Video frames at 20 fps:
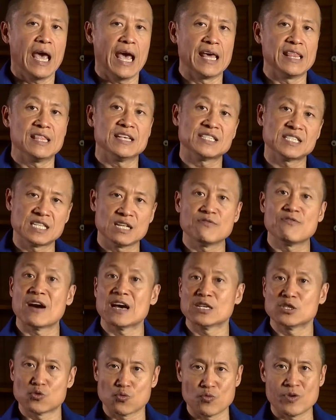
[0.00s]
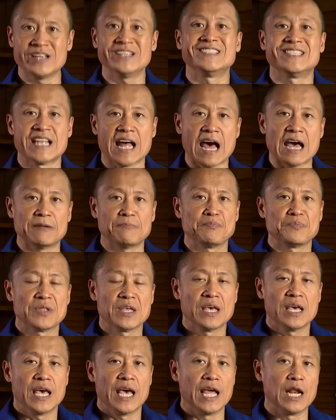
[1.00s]
And this device reads that.
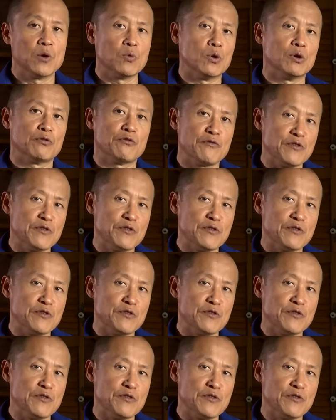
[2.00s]
And it will